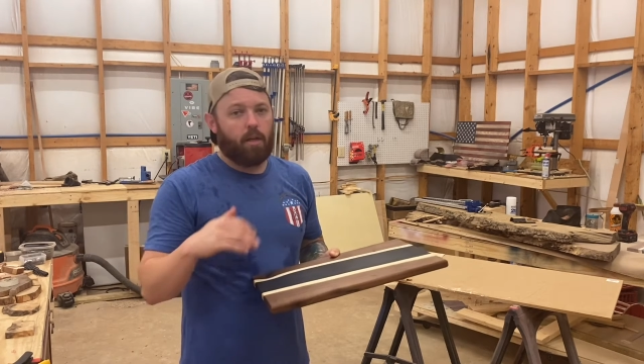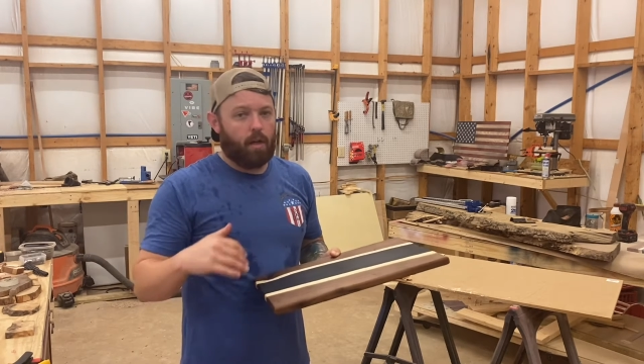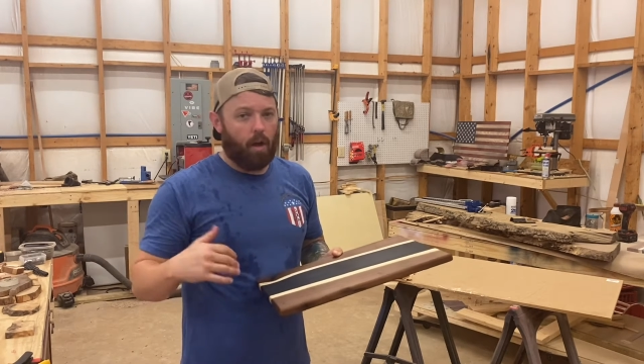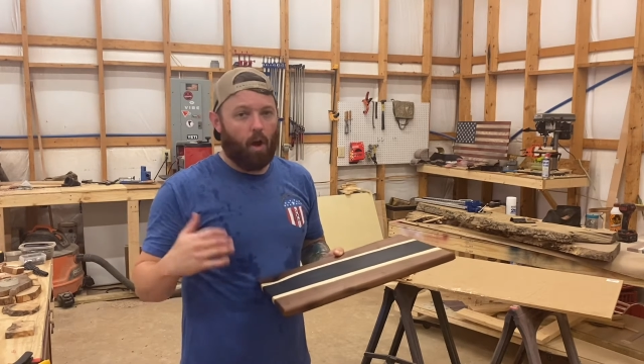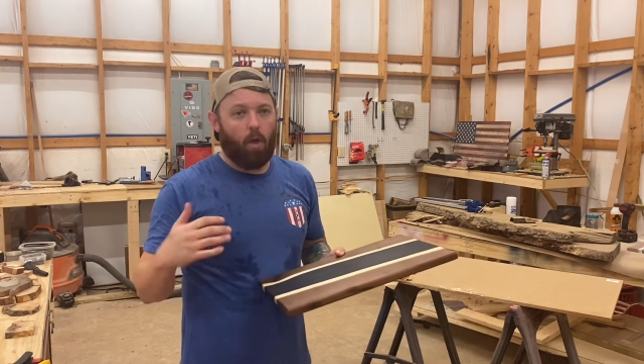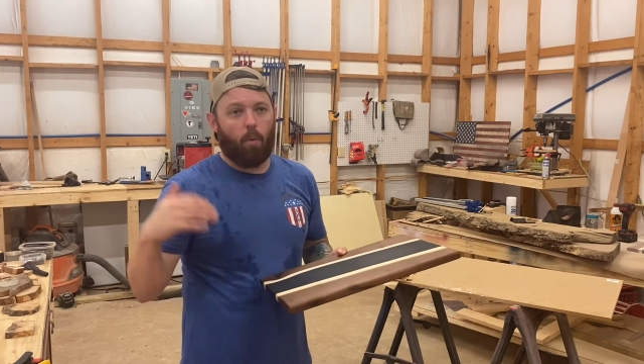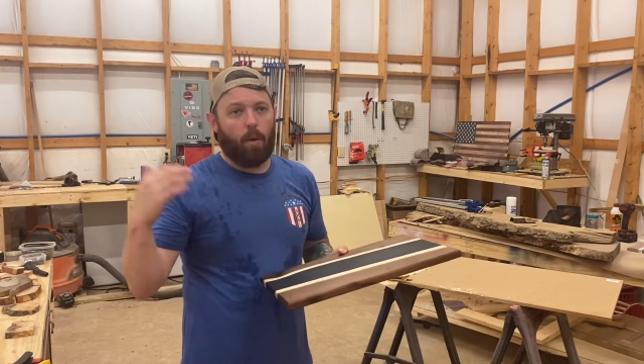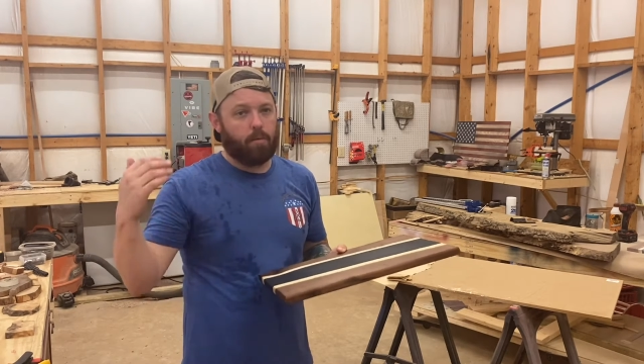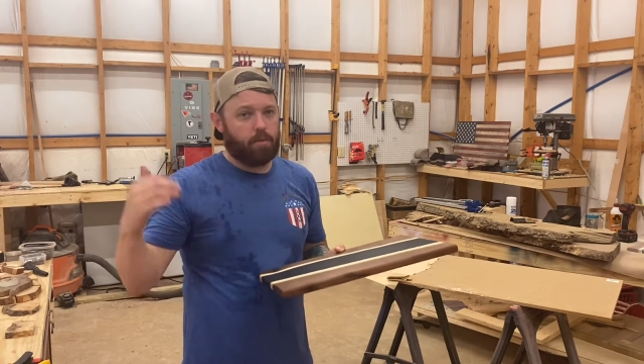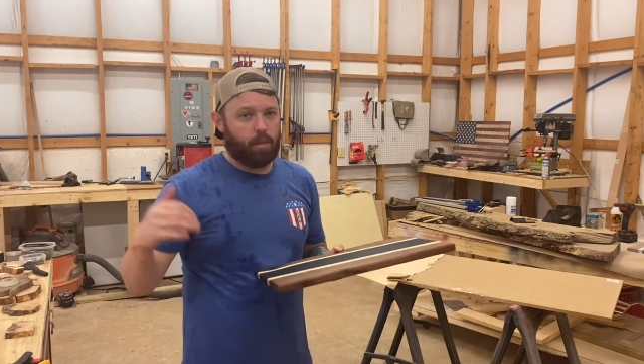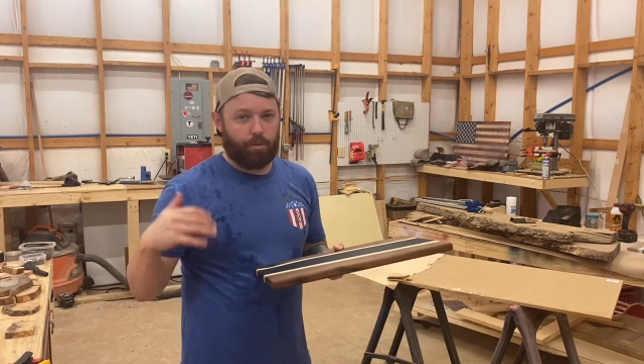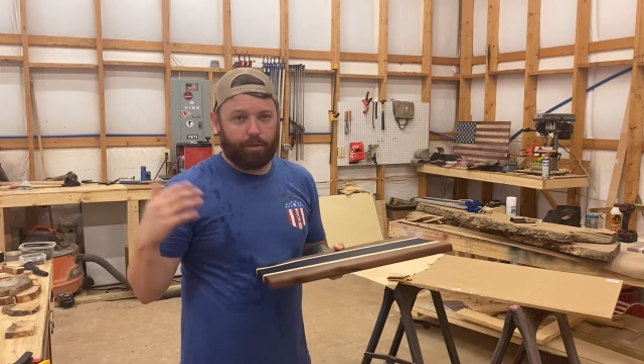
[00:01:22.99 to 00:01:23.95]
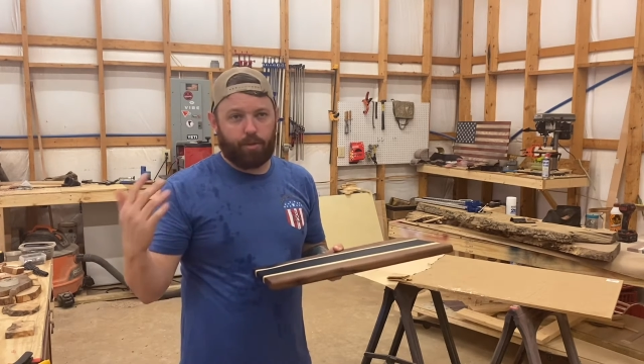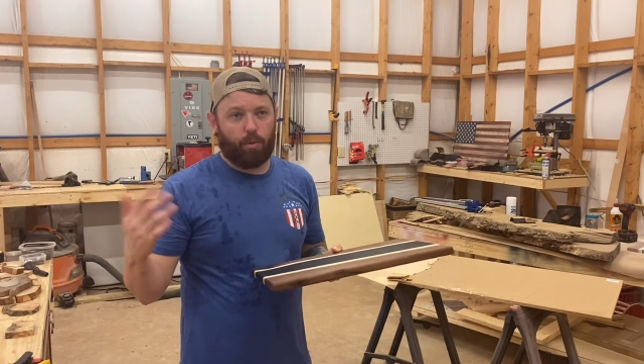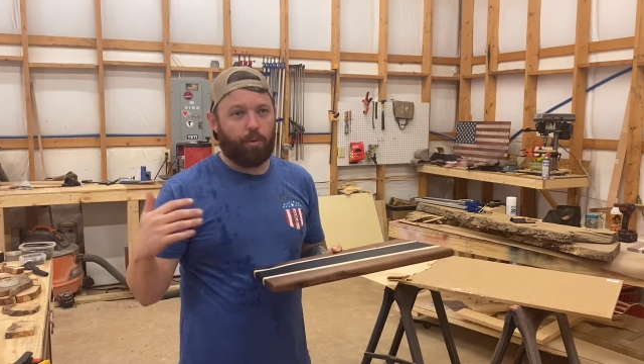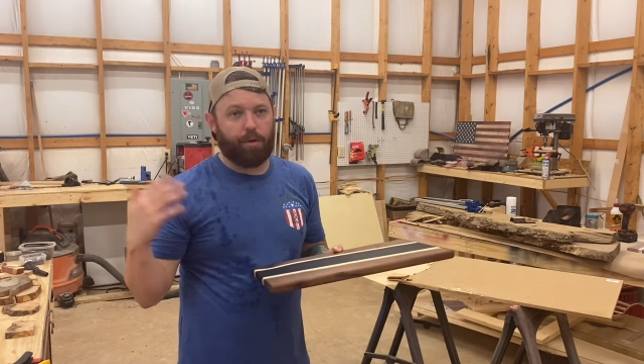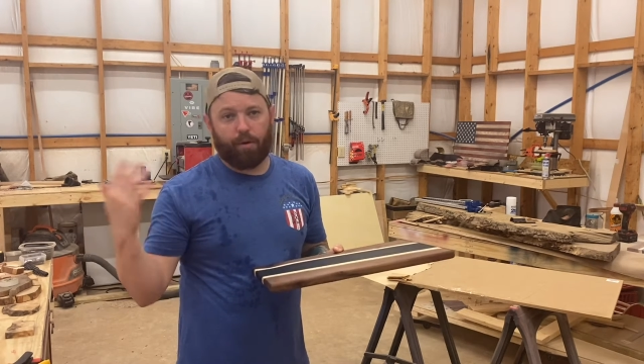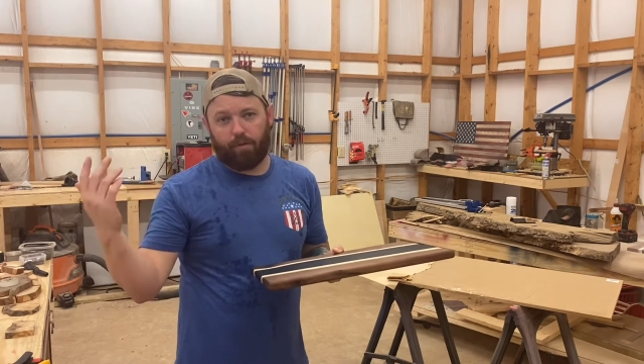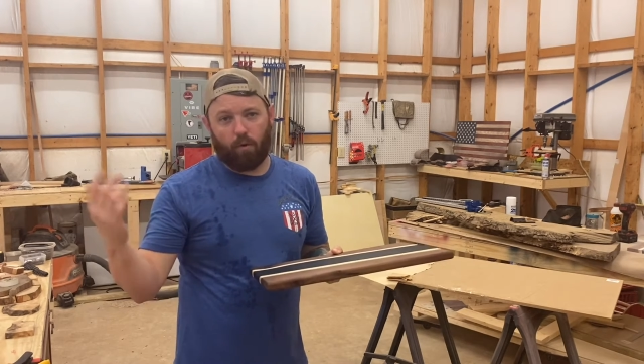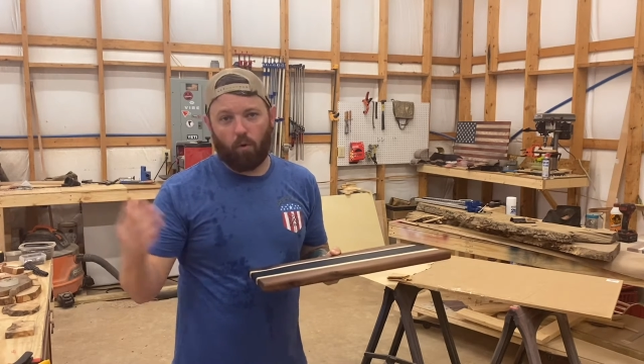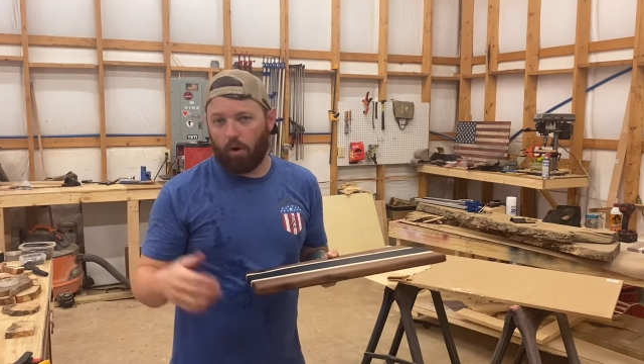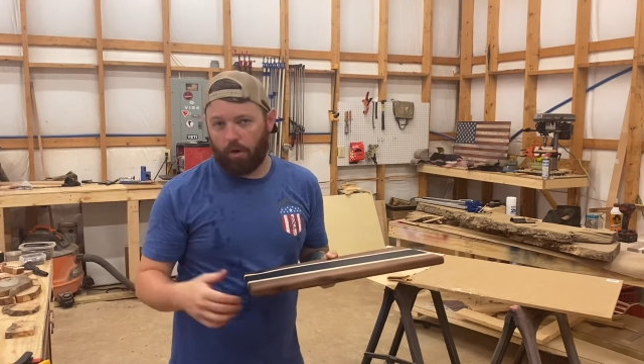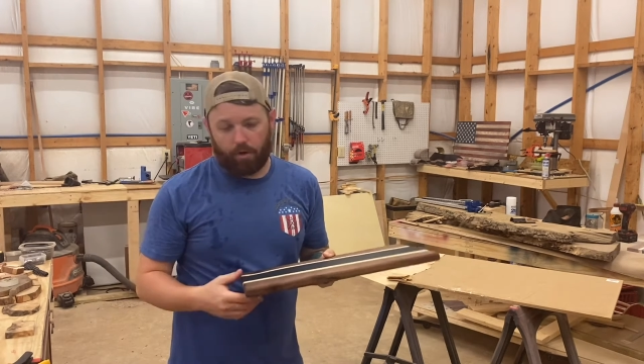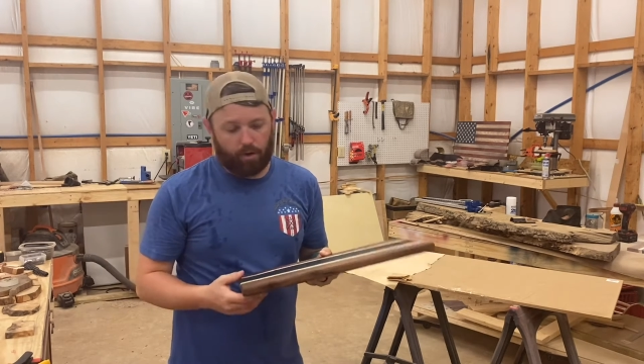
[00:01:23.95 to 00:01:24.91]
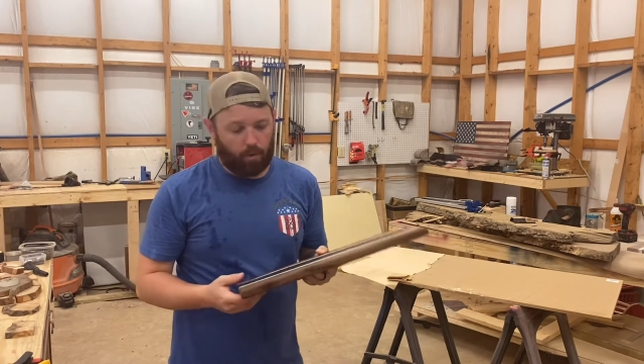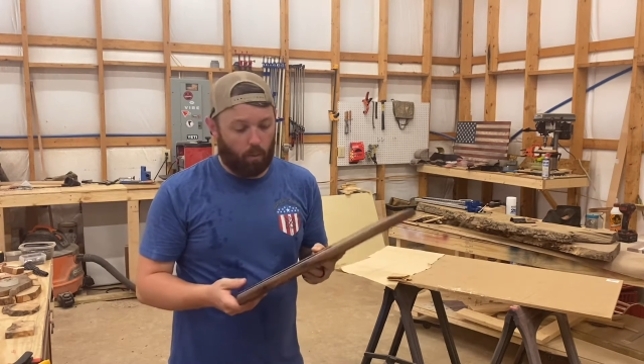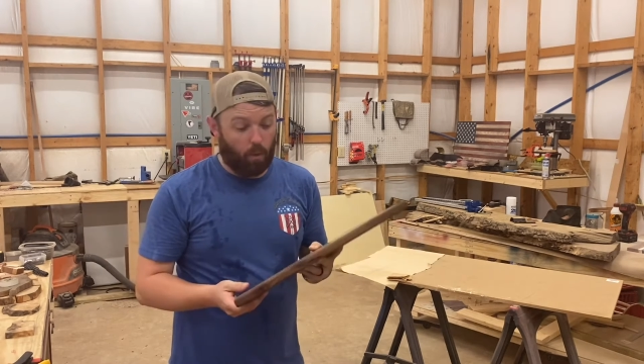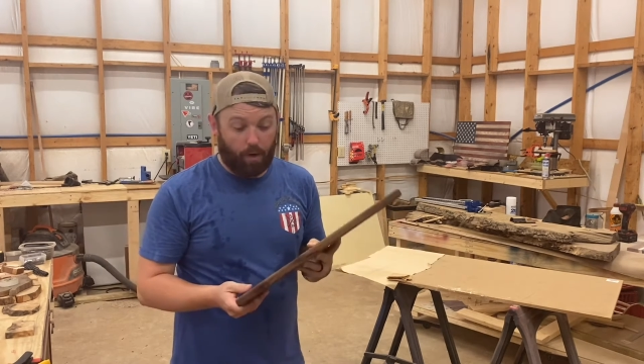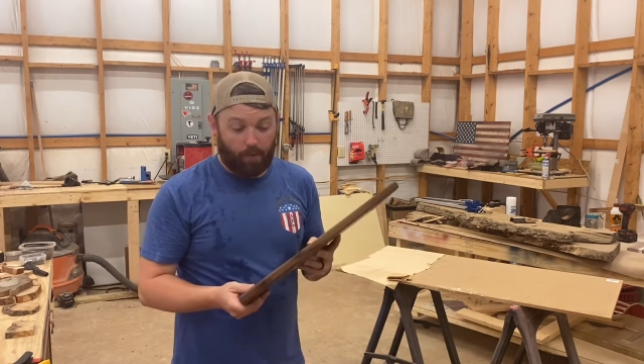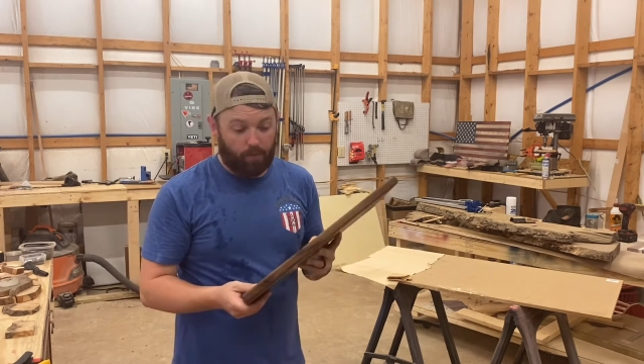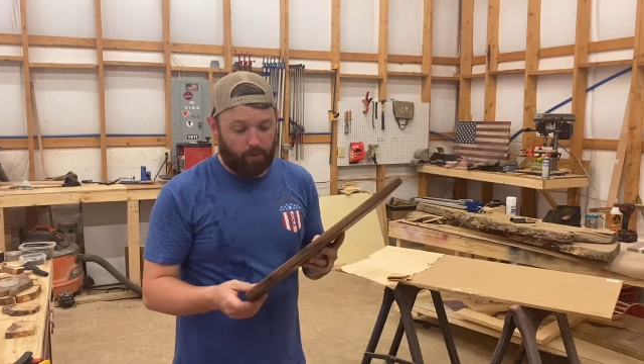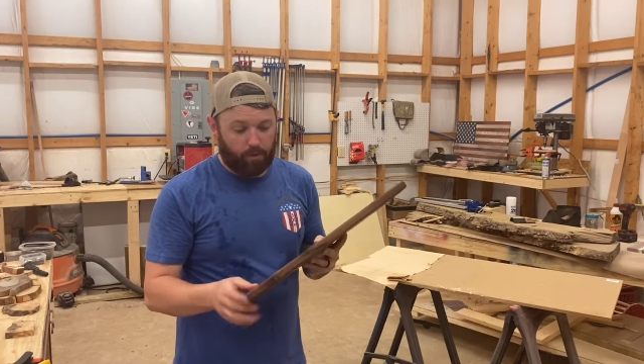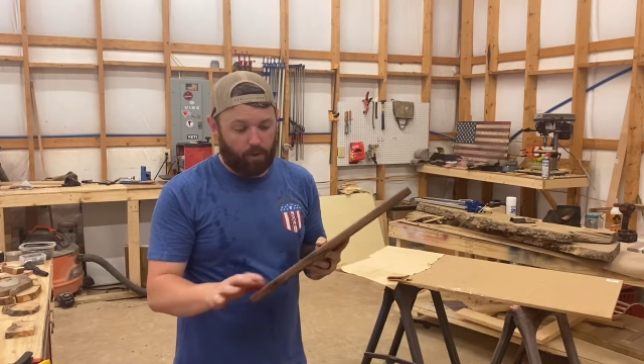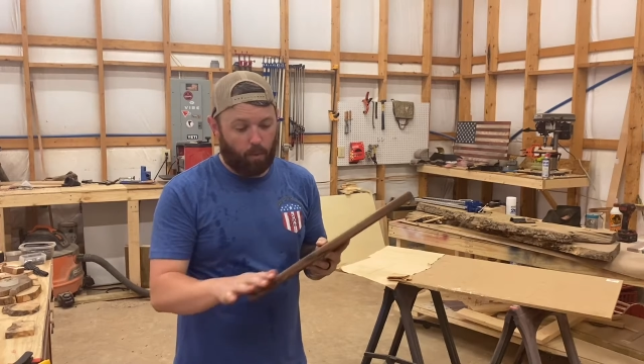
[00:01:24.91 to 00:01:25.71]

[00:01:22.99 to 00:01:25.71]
all the way up to 320 or 400 or whatever,